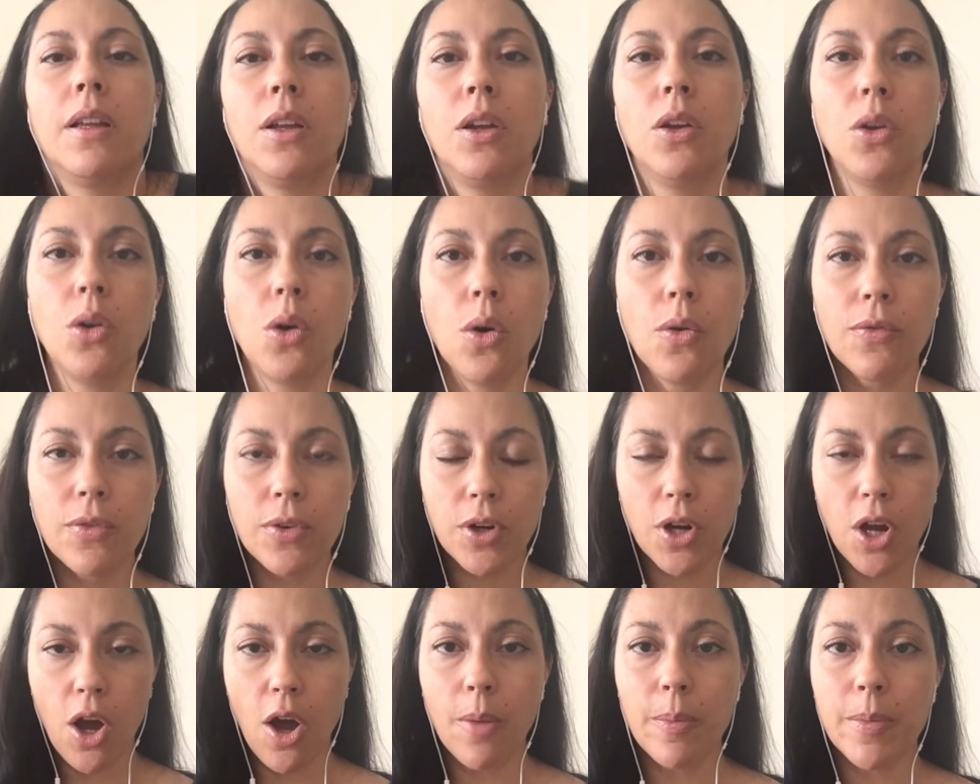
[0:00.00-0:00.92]

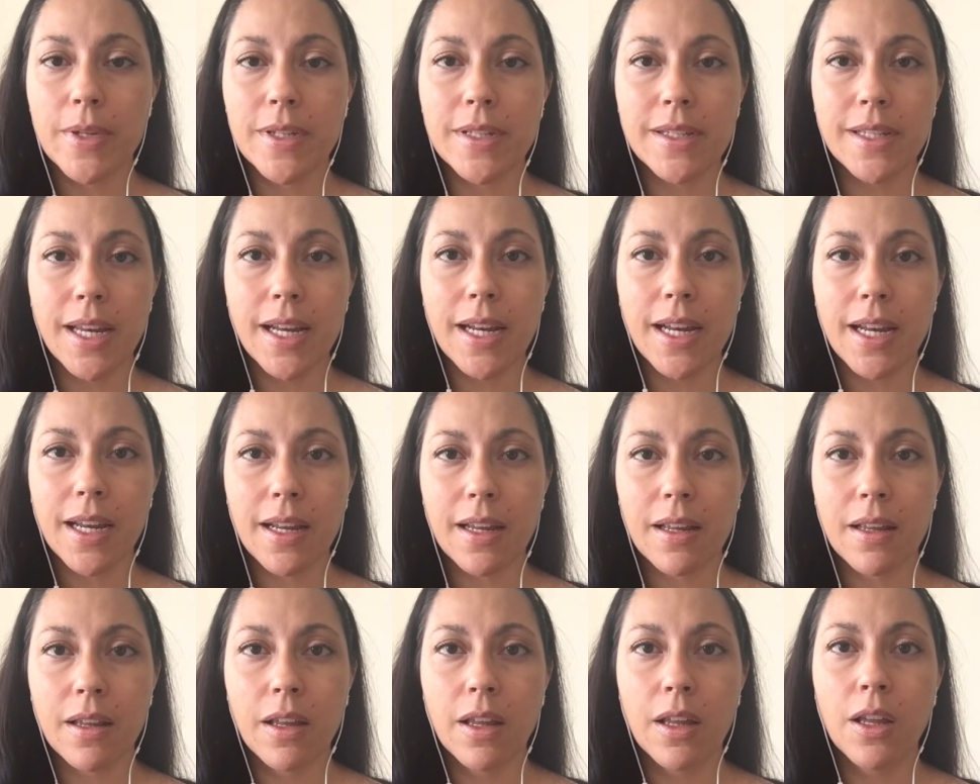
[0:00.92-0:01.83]
overcompensating
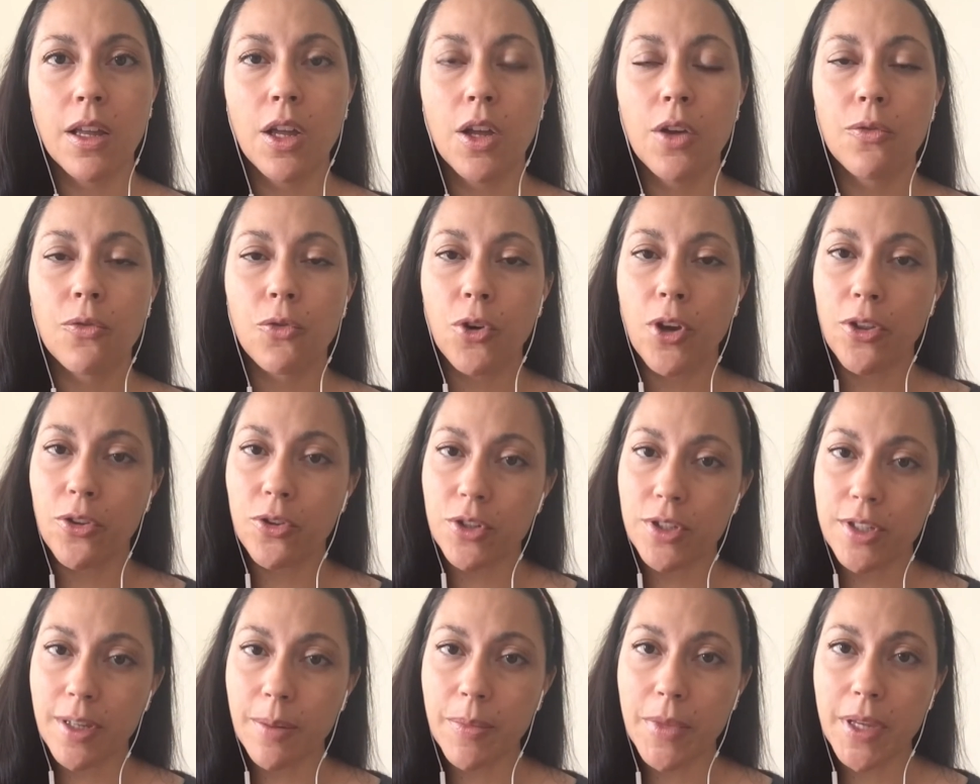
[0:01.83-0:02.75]
for either
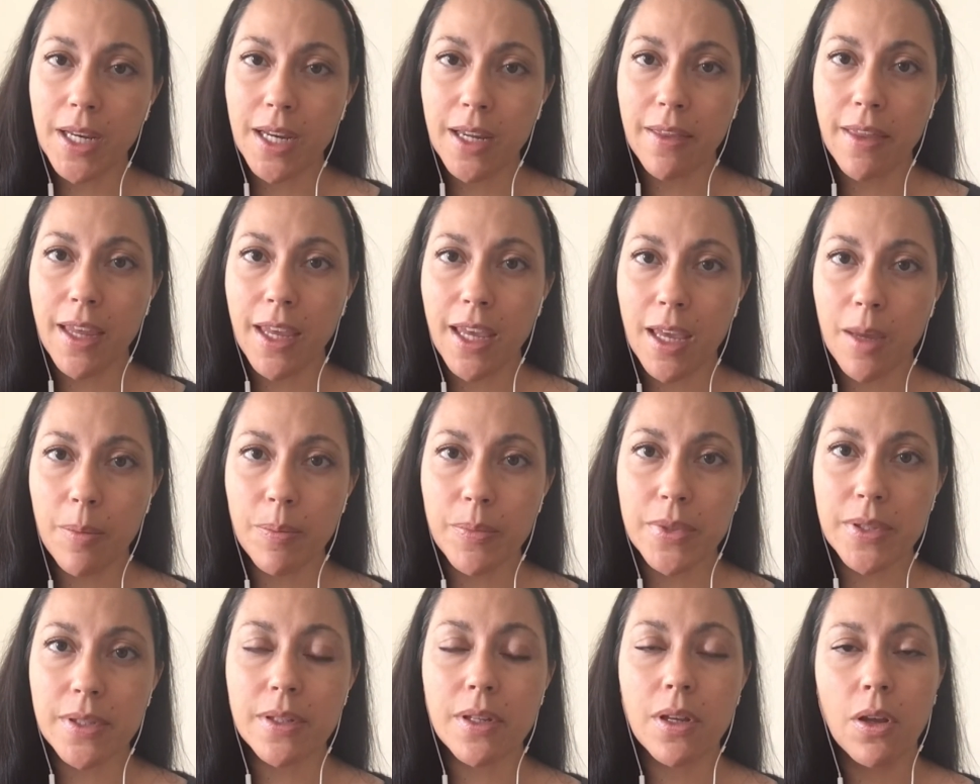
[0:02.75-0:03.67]
something in the
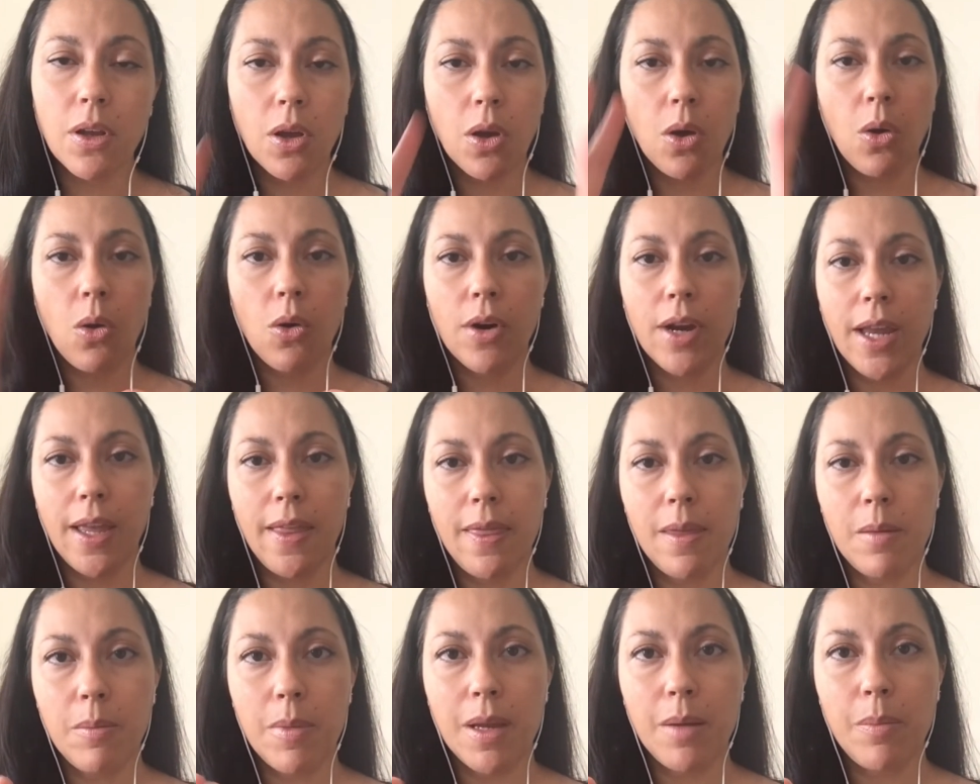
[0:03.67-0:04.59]
hips or in the
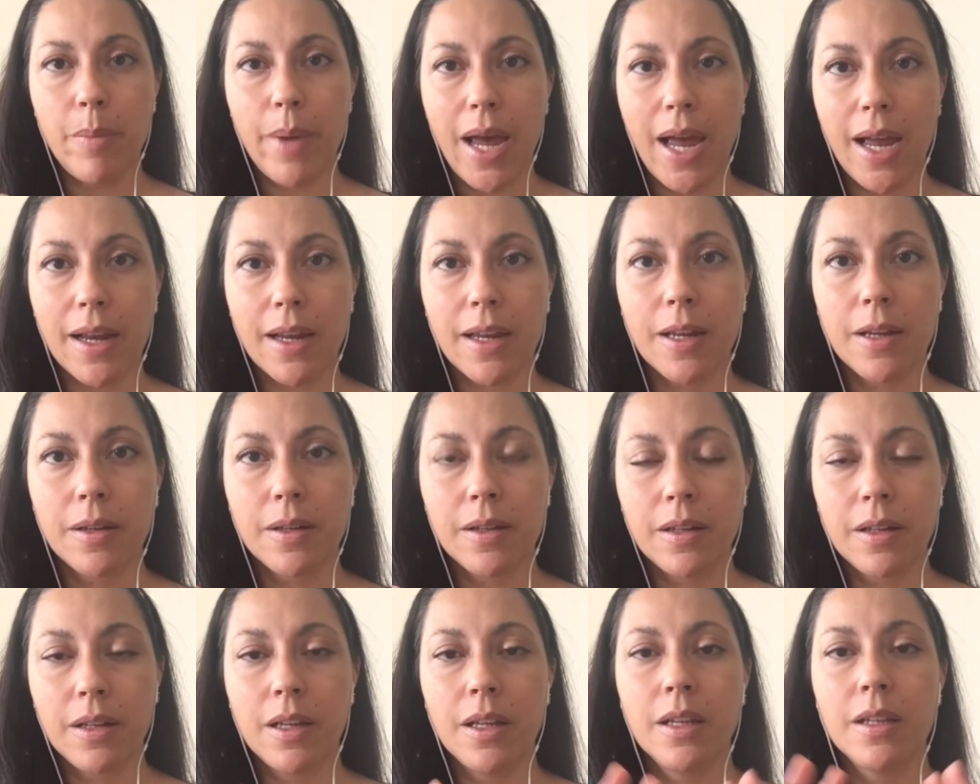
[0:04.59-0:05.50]
mid-back.
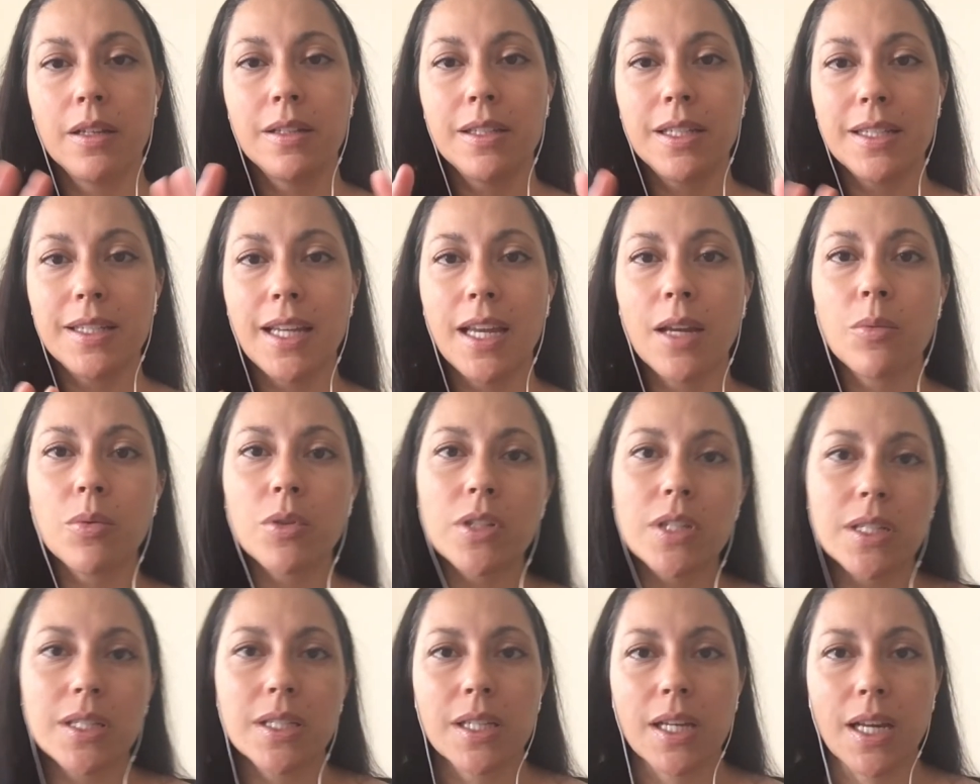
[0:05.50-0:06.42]
Today we're
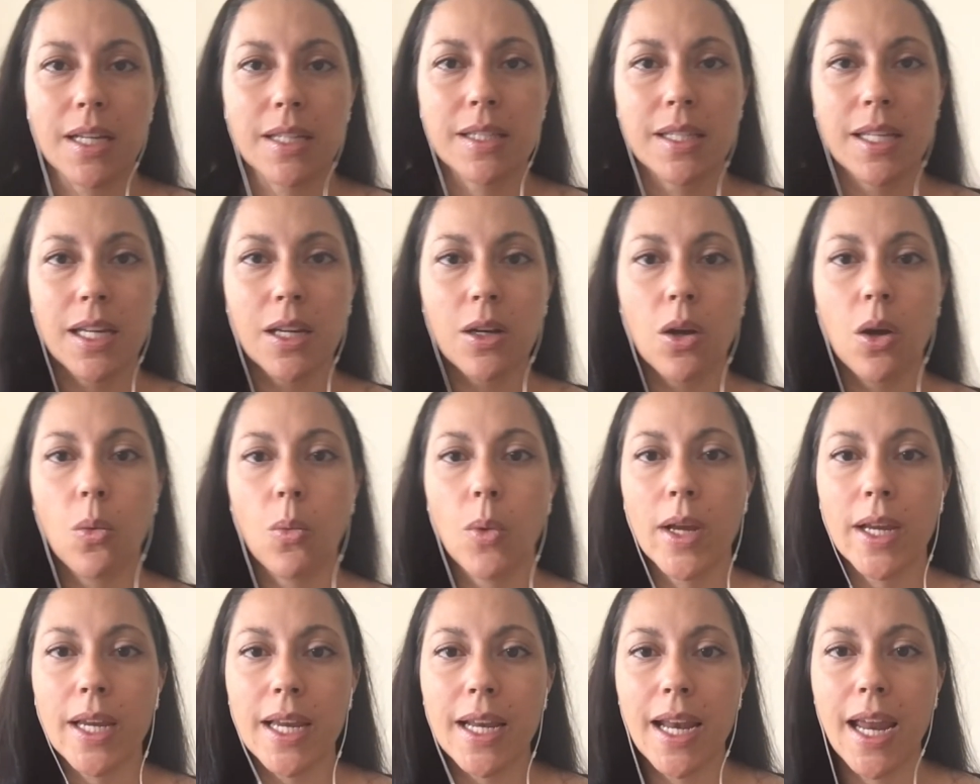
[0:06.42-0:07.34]
discussing
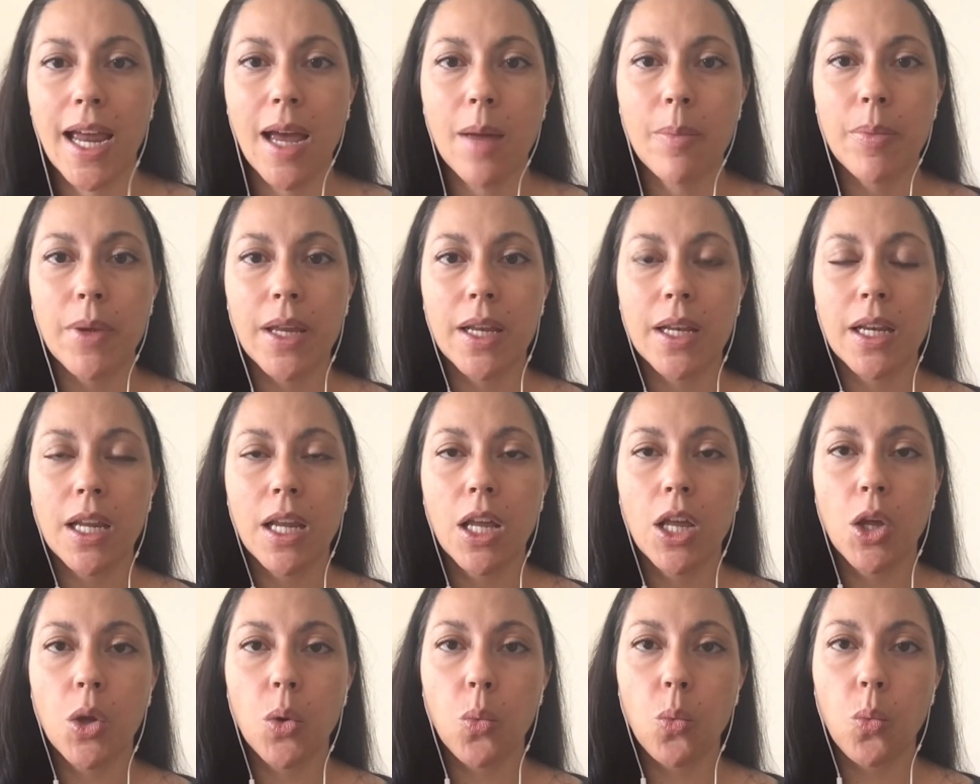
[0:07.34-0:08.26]
what can happen
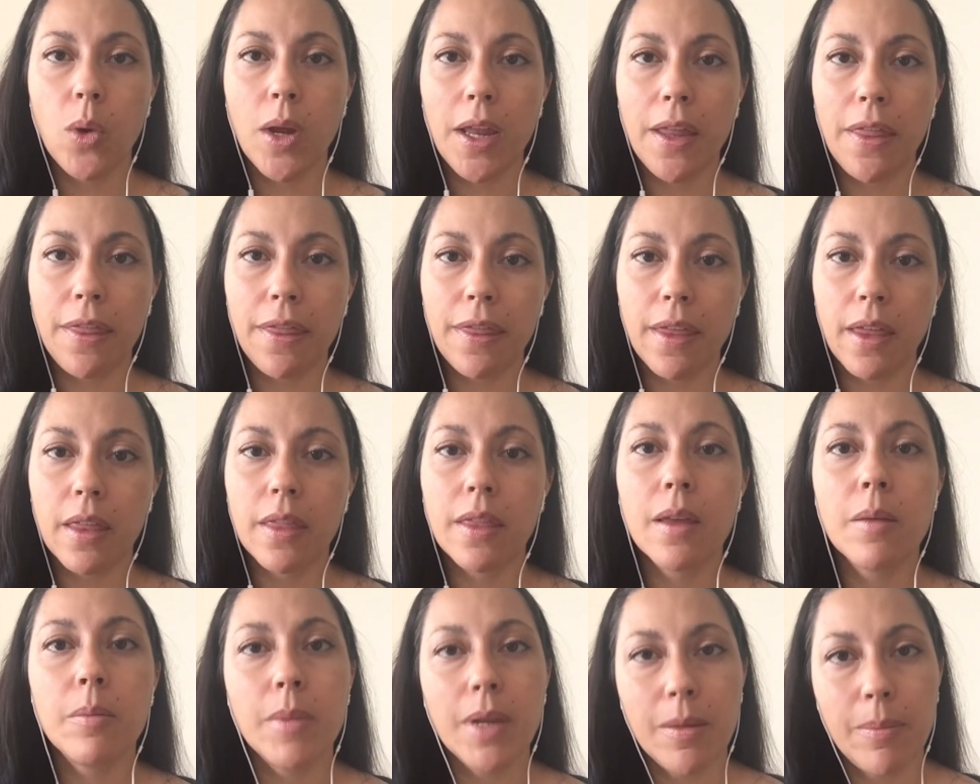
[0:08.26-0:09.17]
with
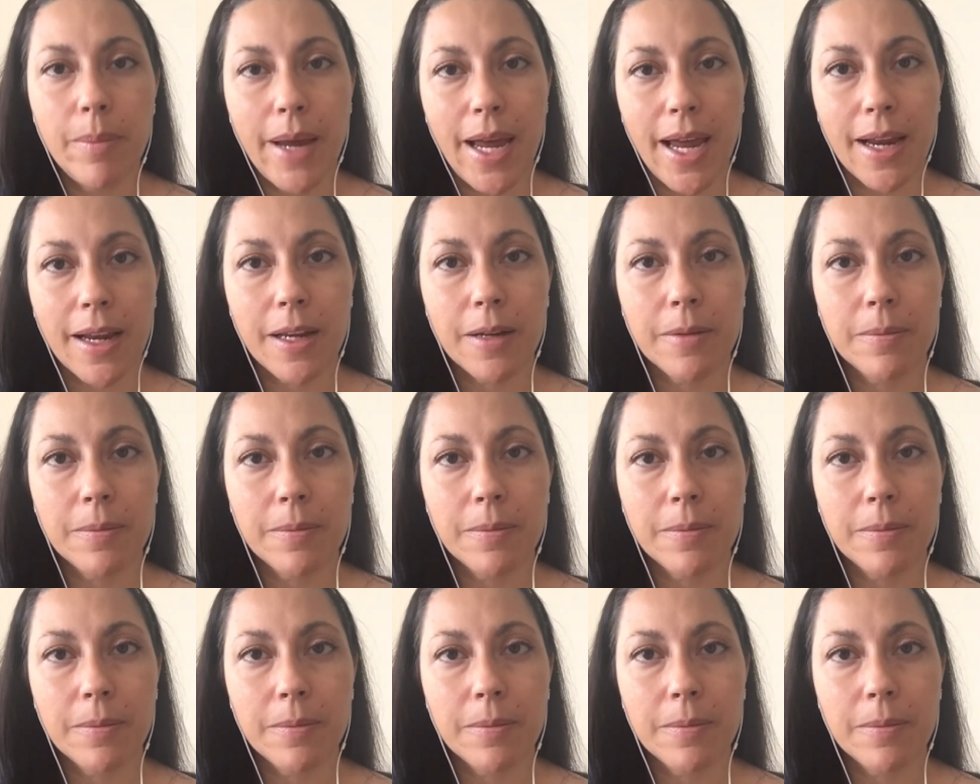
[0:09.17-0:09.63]
the mid-back.